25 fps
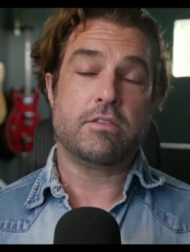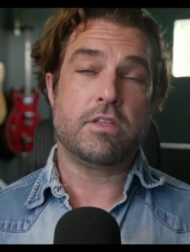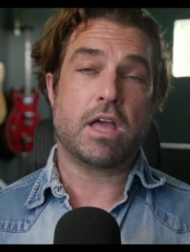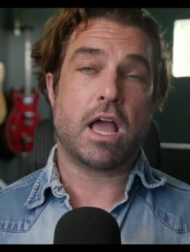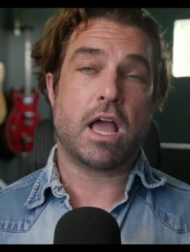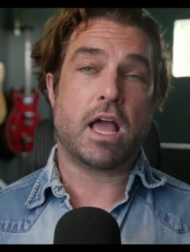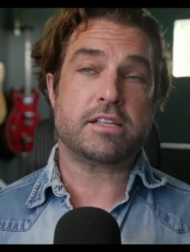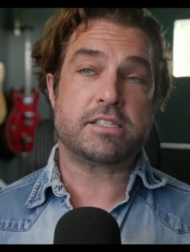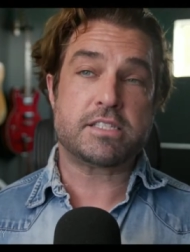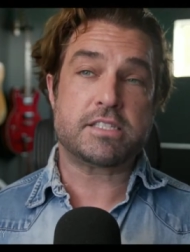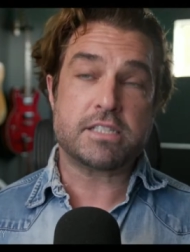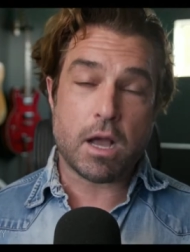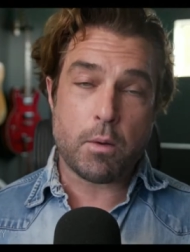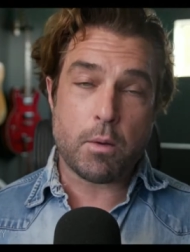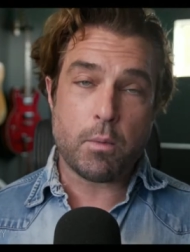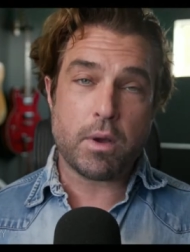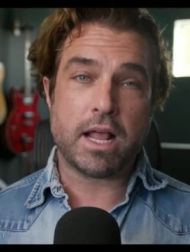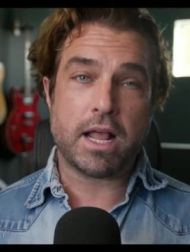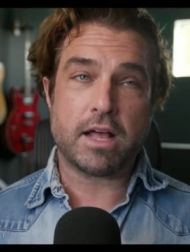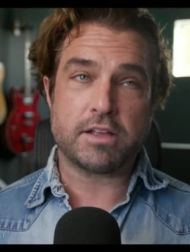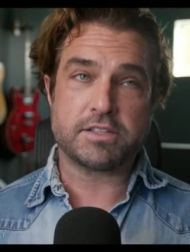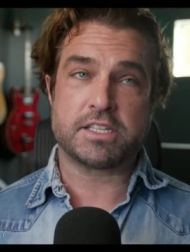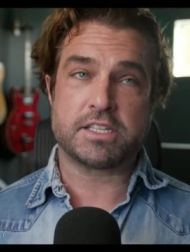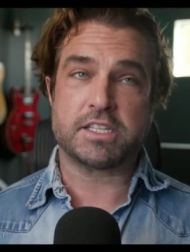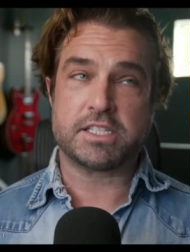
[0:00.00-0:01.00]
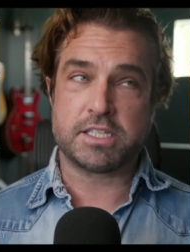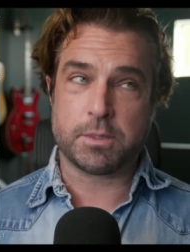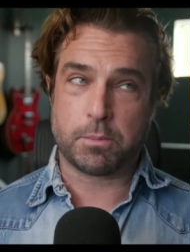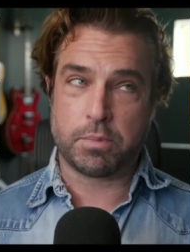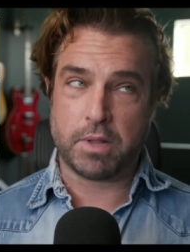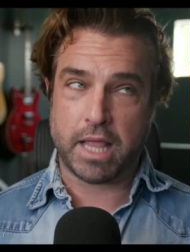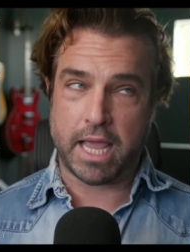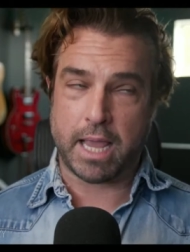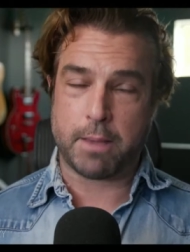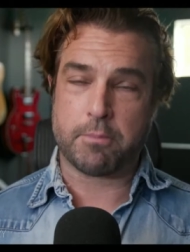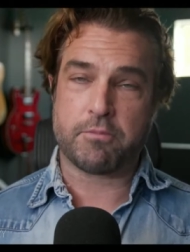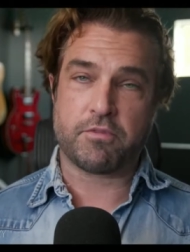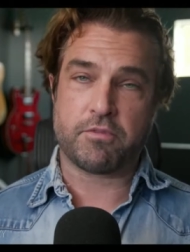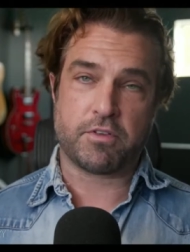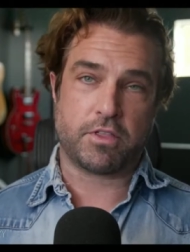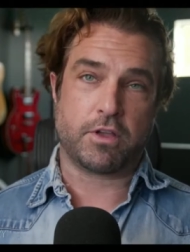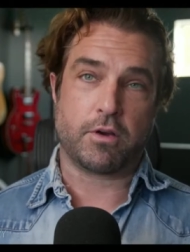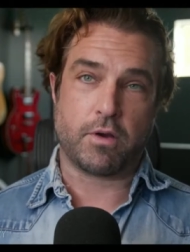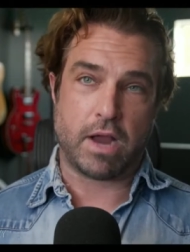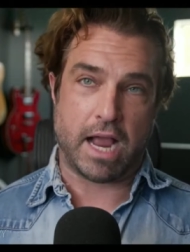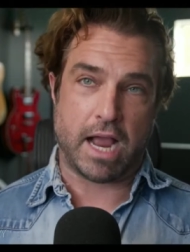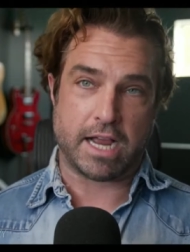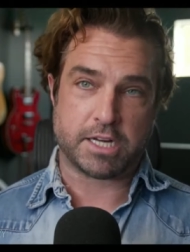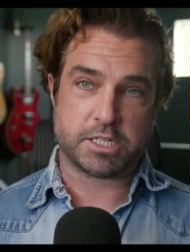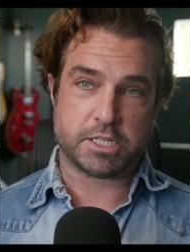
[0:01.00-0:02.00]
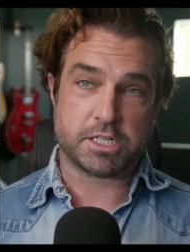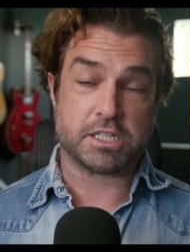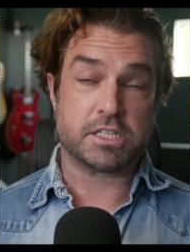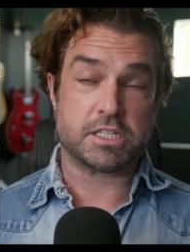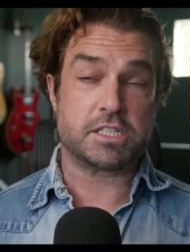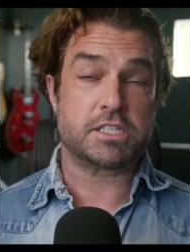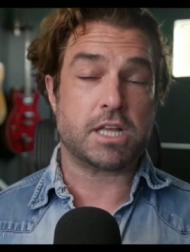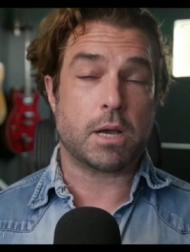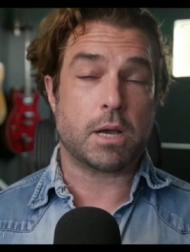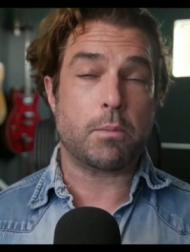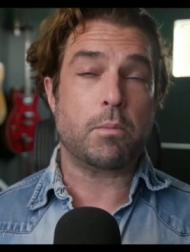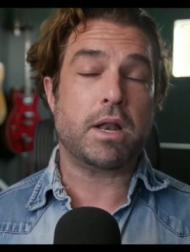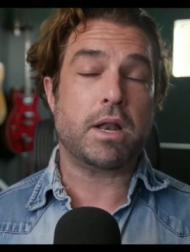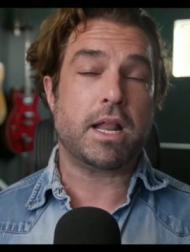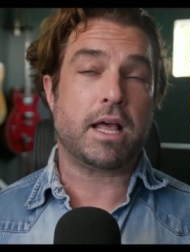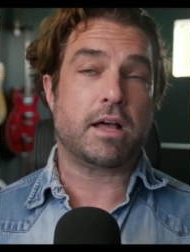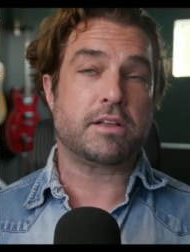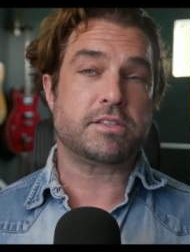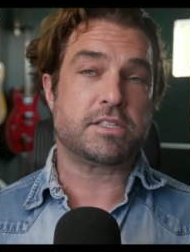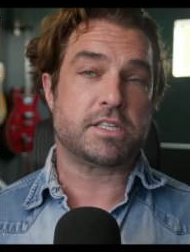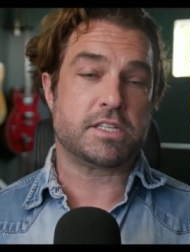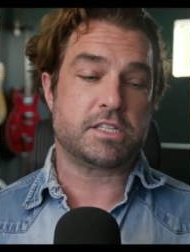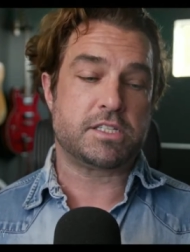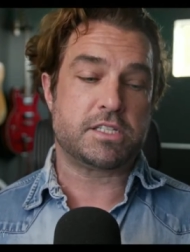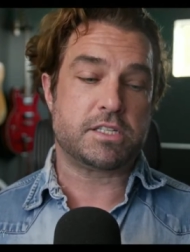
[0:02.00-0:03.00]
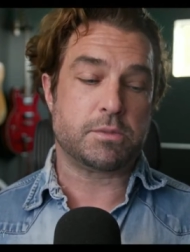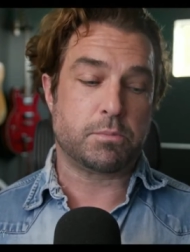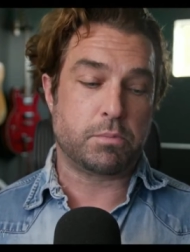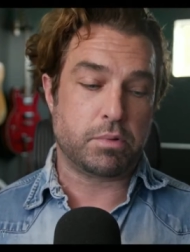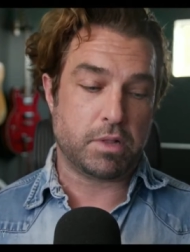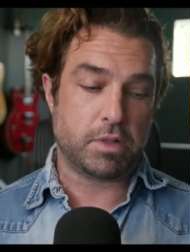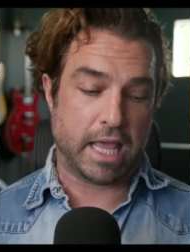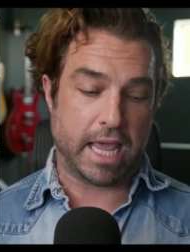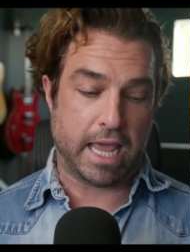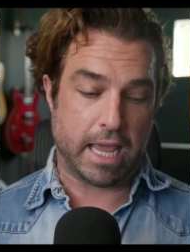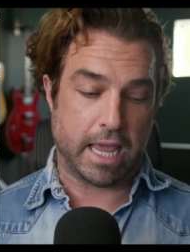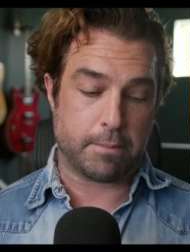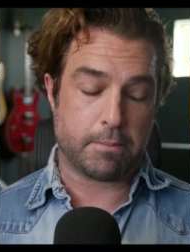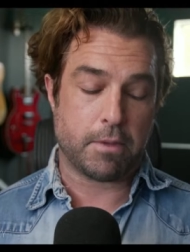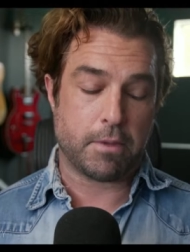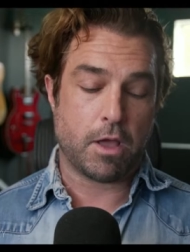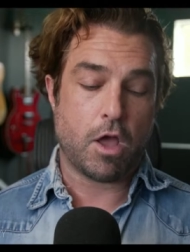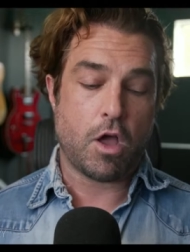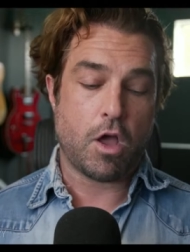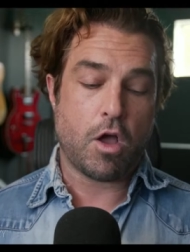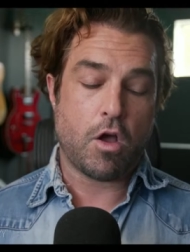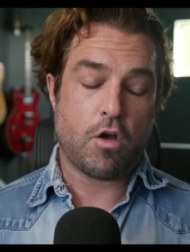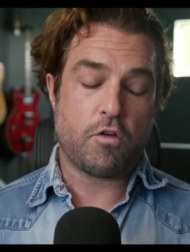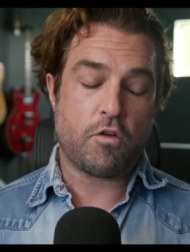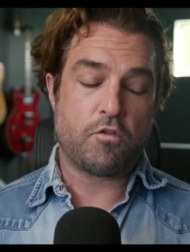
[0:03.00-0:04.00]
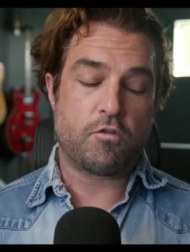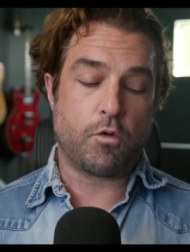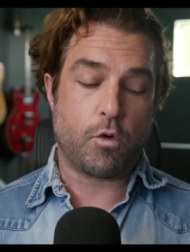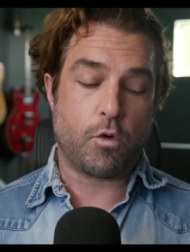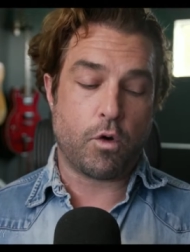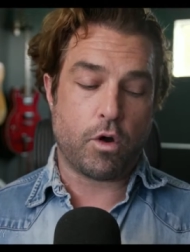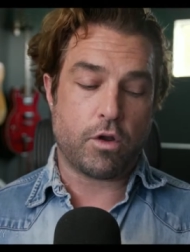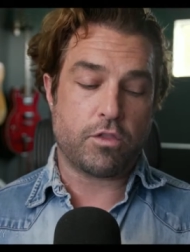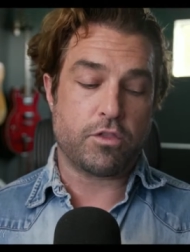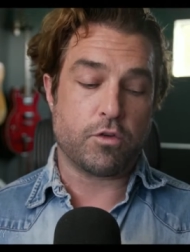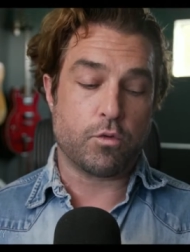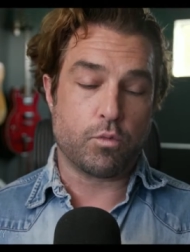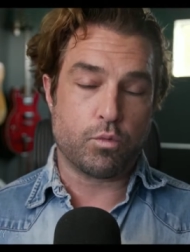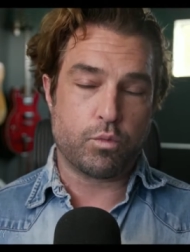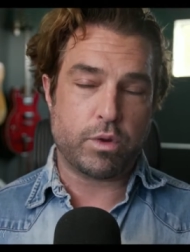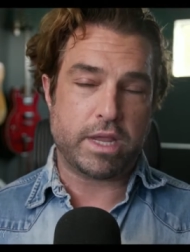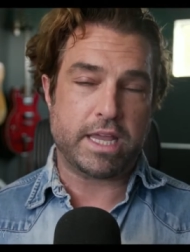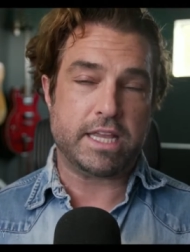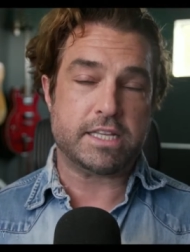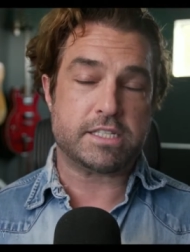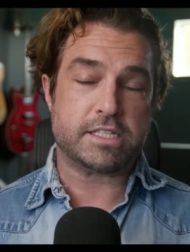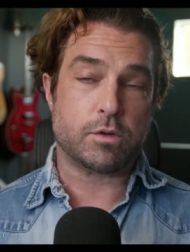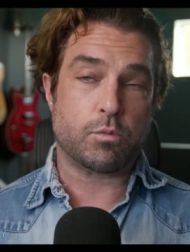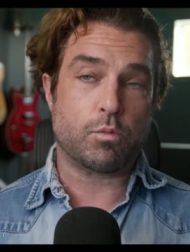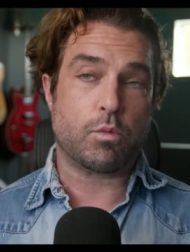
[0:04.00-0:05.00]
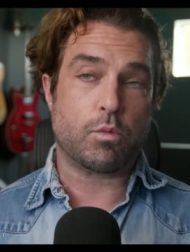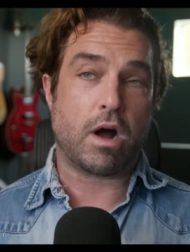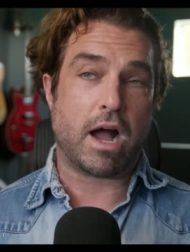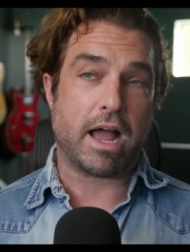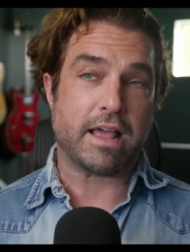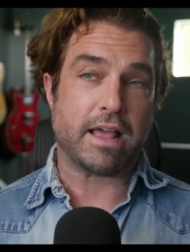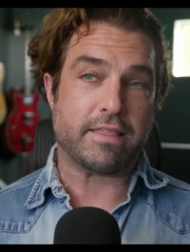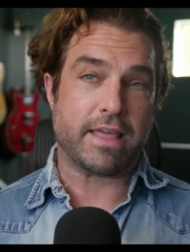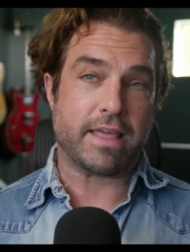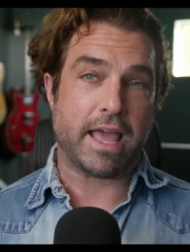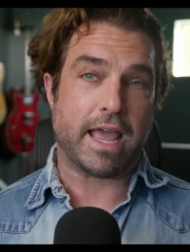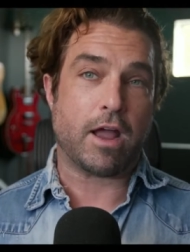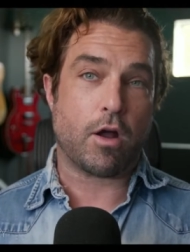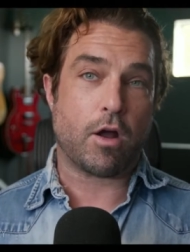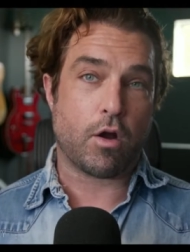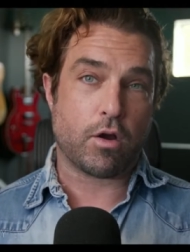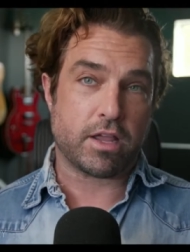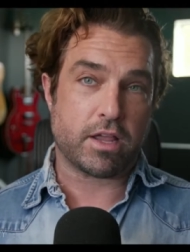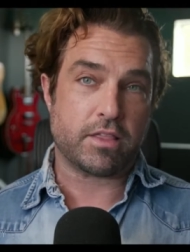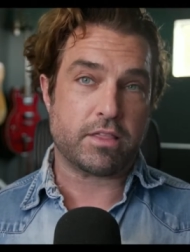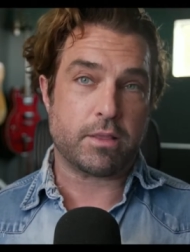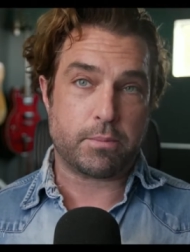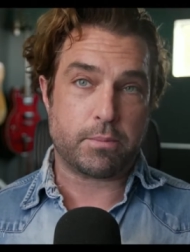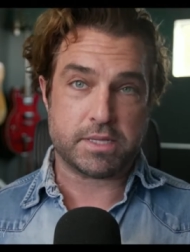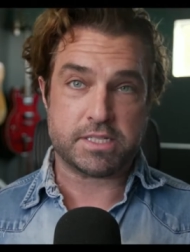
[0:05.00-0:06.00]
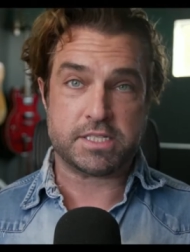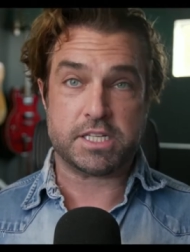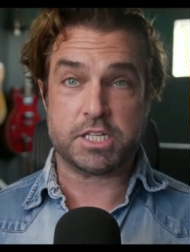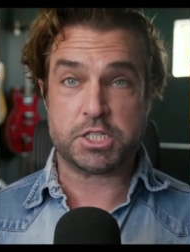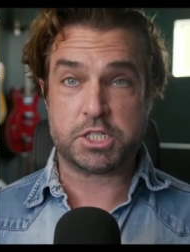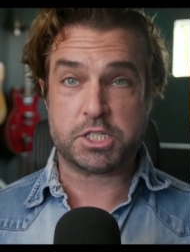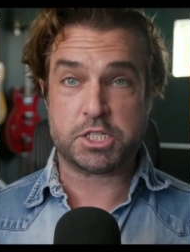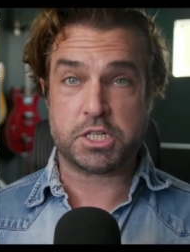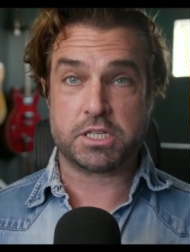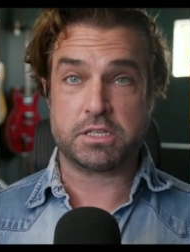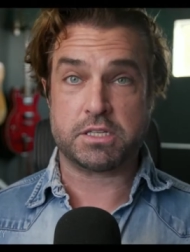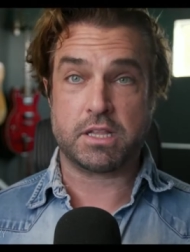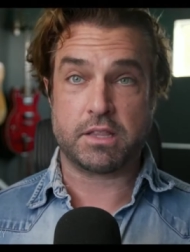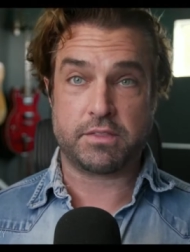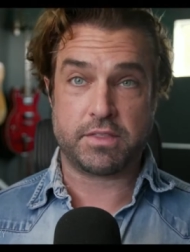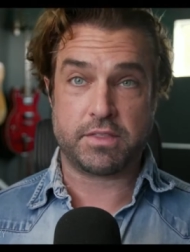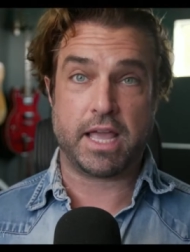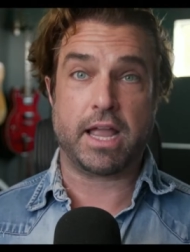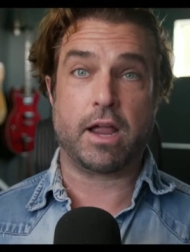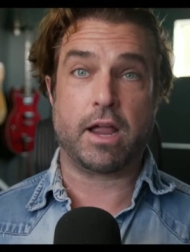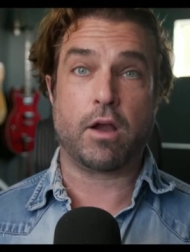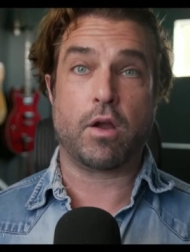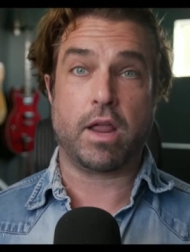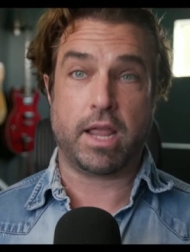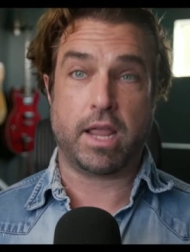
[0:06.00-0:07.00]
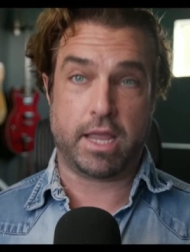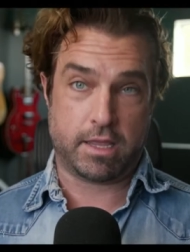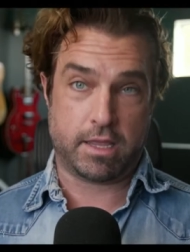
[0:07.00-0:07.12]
Someone else is to blame for their actions. Someone else is to blame for the reason why they are in the position that they are in,